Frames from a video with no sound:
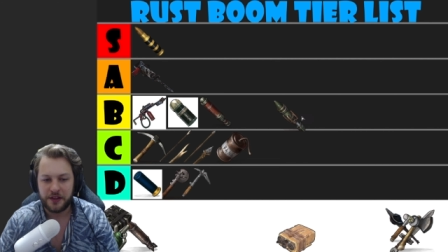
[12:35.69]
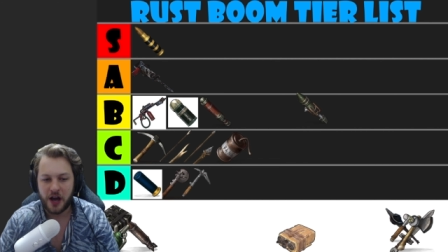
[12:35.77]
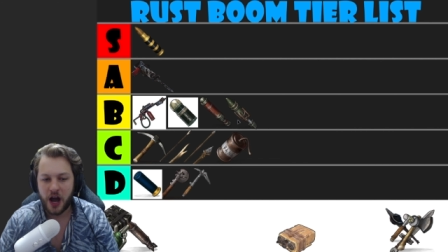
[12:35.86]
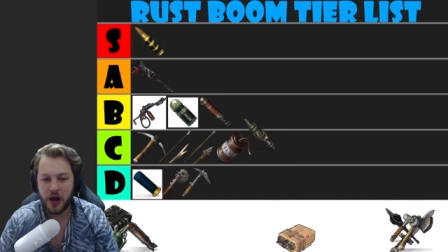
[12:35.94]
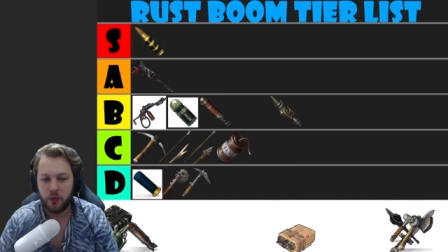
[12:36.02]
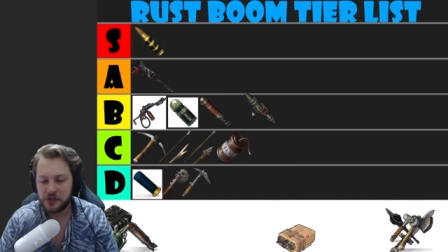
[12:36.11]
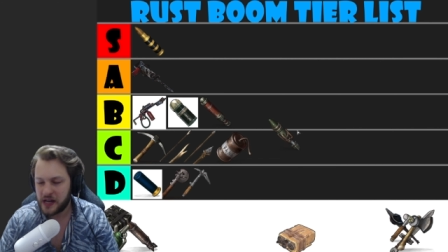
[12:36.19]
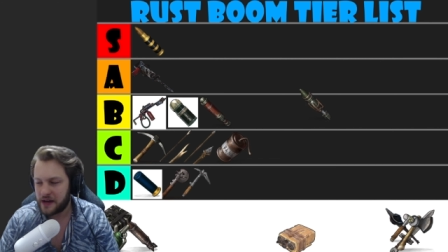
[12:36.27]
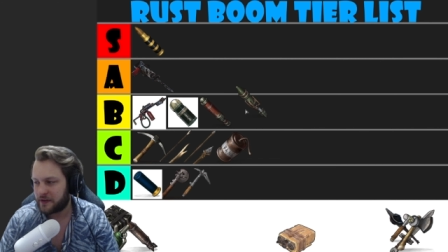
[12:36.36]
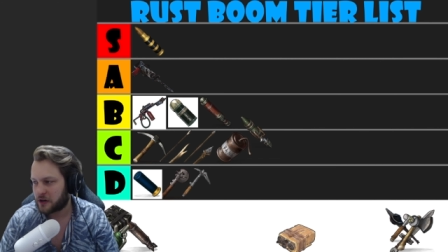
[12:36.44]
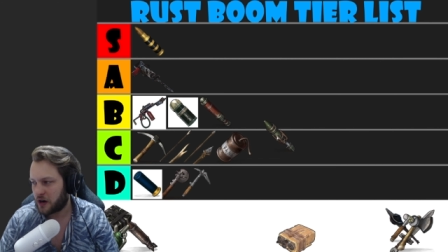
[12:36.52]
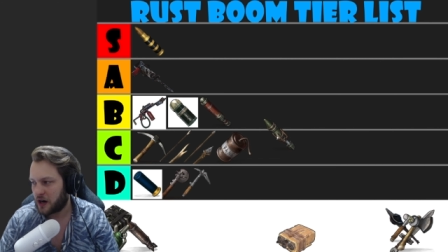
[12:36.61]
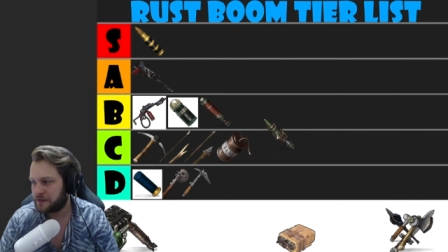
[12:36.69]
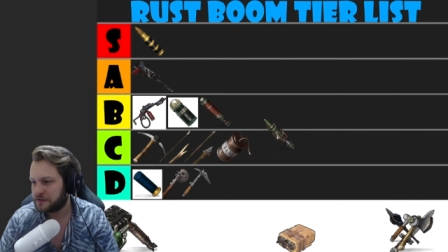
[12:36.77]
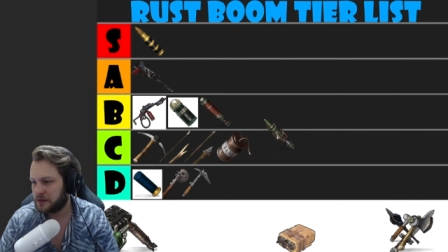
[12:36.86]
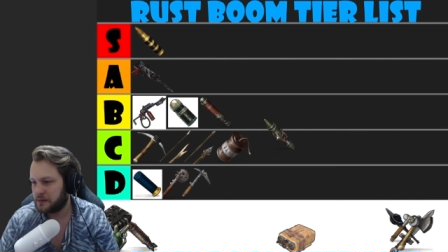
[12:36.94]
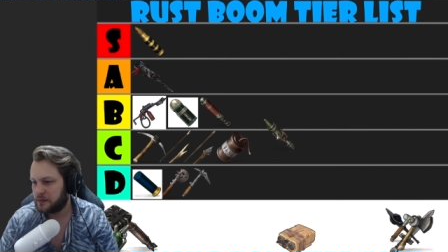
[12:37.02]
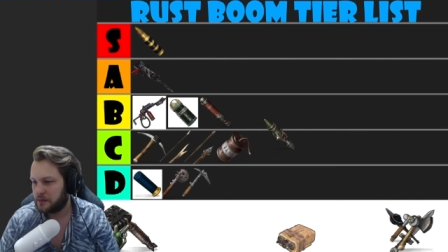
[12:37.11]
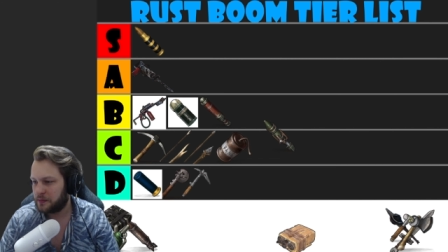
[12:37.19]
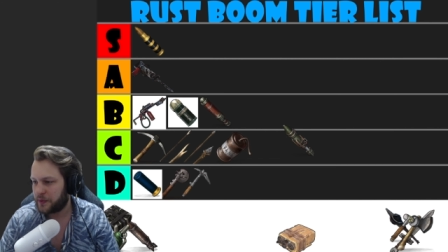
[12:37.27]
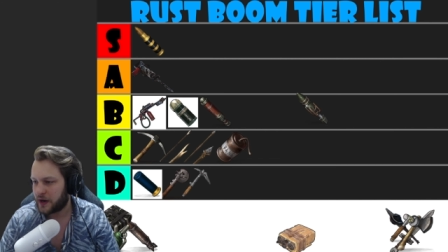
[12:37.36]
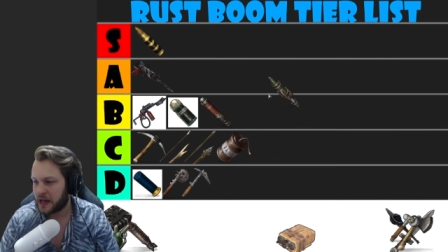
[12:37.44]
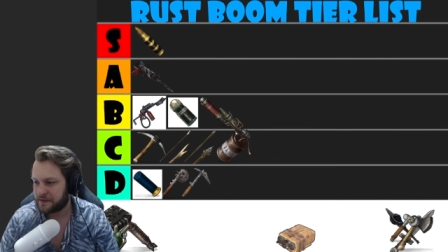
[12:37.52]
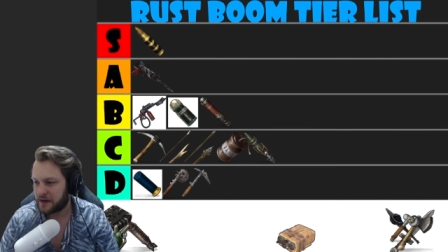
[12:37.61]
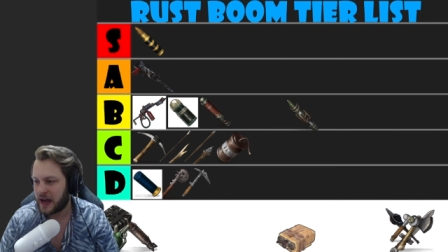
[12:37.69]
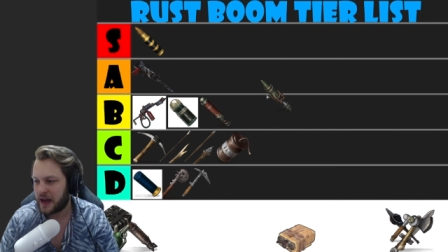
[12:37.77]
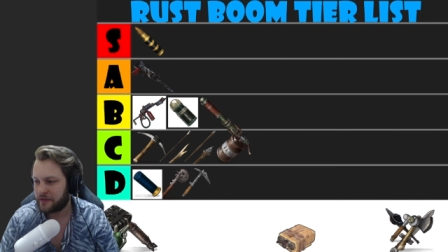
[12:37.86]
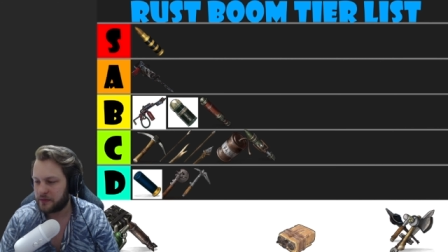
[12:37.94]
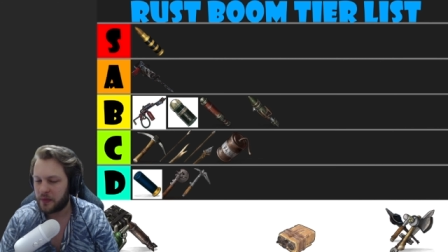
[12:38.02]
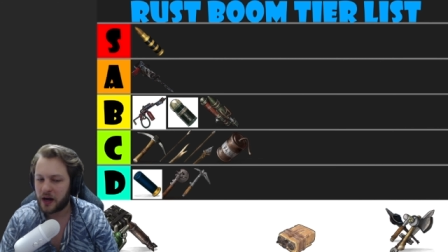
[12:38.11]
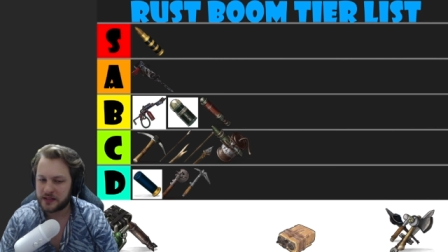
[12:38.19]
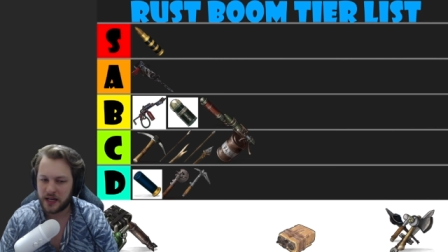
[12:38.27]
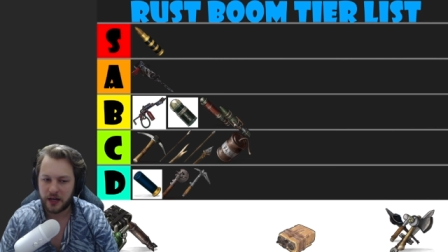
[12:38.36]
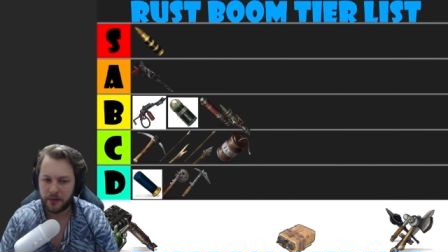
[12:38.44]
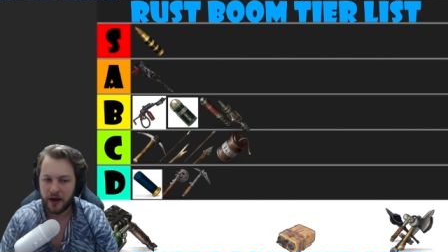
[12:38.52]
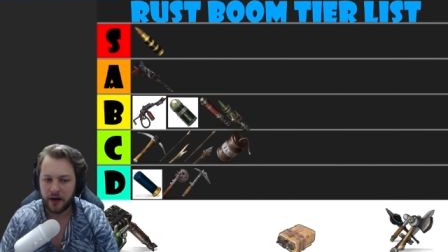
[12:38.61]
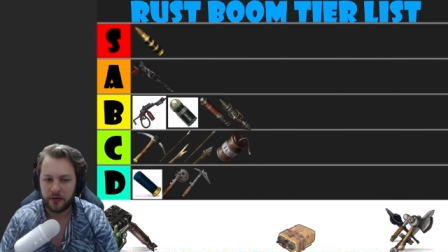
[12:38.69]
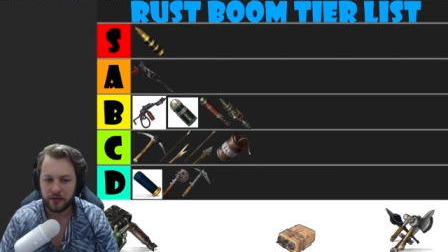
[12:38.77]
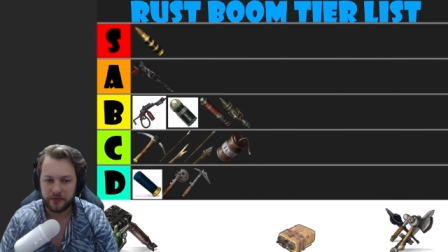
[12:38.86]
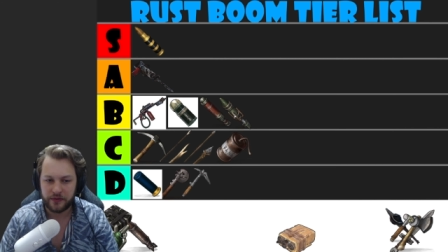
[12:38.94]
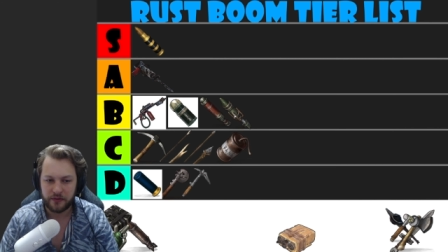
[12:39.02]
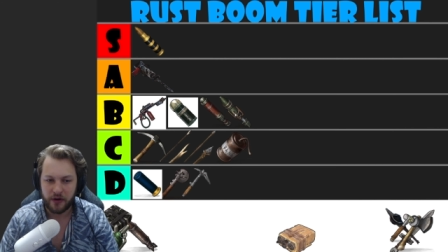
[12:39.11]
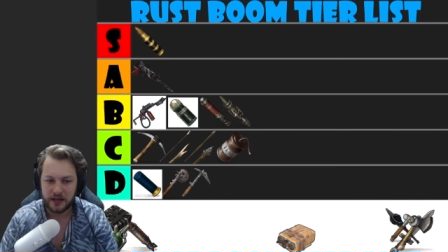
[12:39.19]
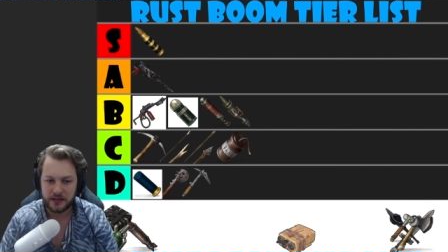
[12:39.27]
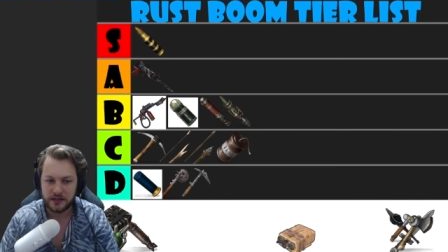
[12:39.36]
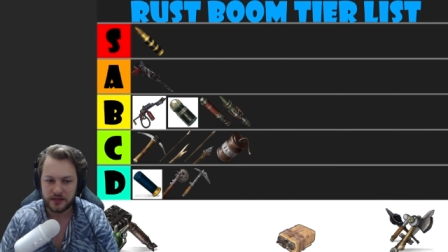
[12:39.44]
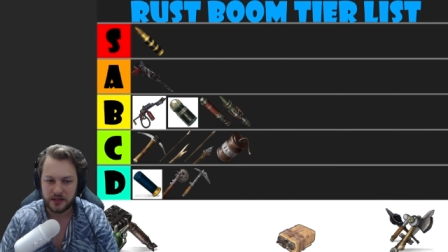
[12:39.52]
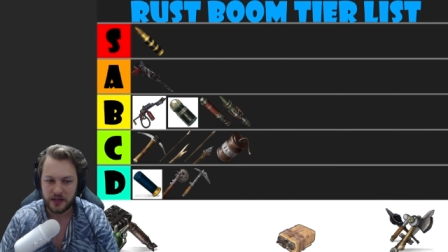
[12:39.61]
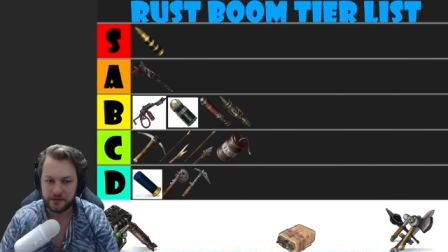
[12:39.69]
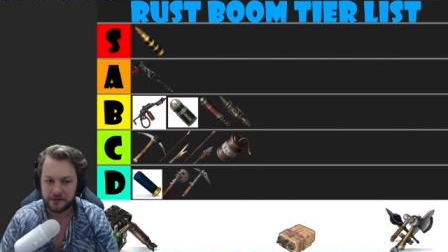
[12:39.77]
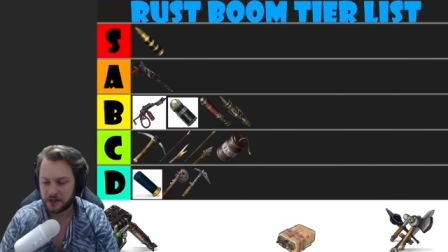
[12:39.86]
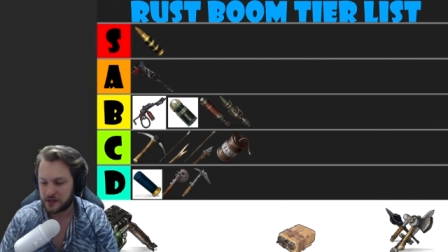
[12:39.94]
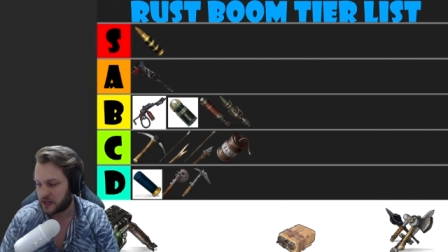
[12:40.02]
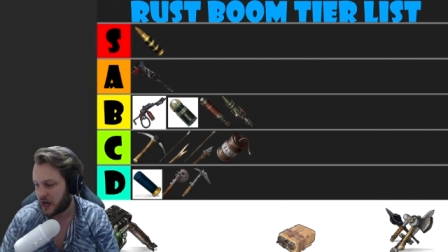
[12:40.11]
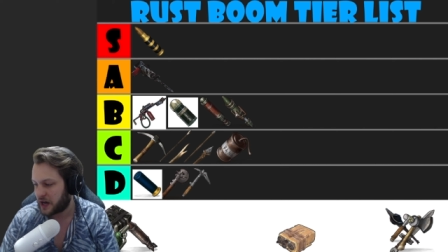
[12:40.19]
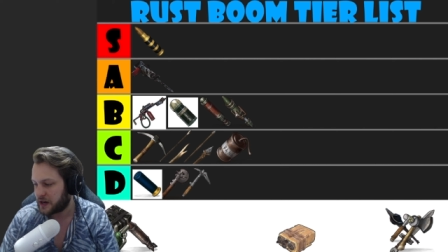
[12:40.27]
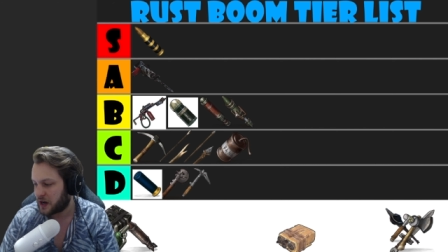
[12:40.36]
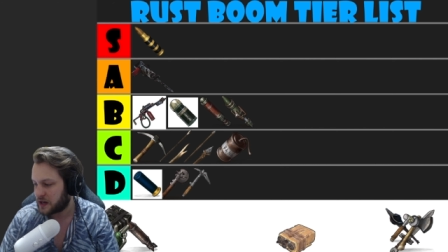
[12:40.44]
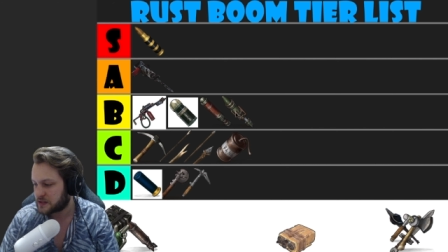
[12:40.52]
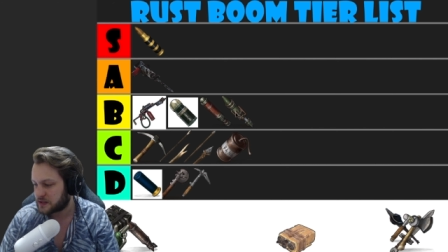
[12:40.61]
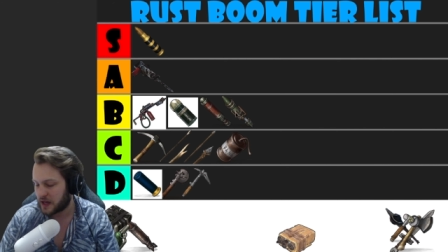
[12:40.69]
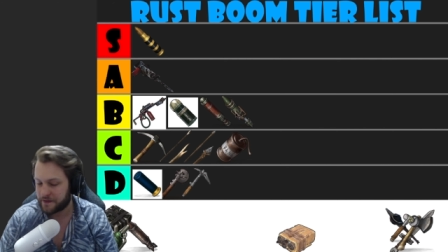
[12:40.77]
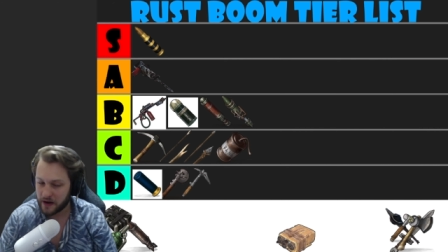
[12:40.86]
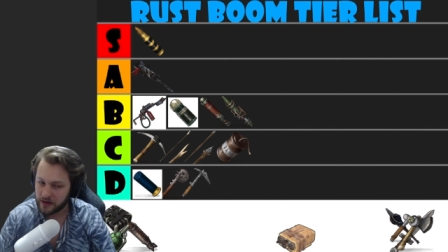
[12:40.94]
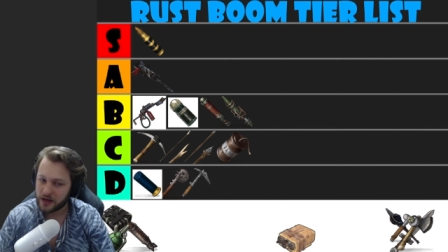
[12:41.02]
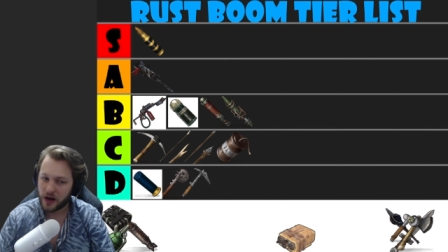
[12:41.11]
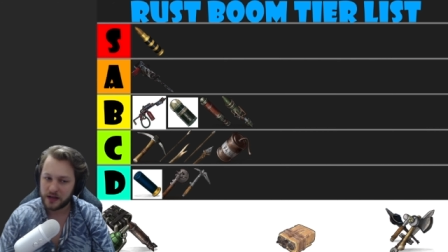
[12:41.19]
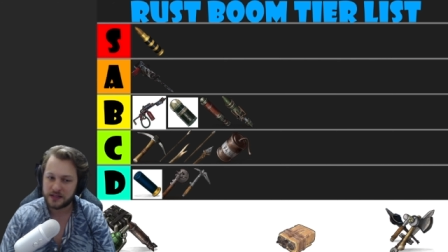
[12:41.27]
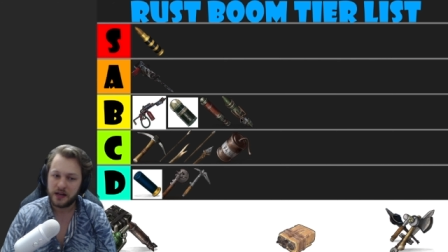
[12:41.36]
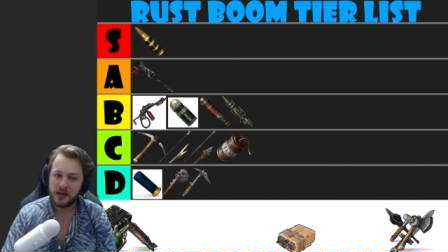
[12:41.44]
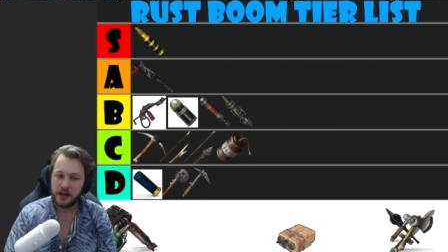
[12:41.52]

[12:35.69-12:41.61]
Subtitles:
I would never craft them, but like if I have them, I take them out for raids and stuff because they are nice. They're very nice.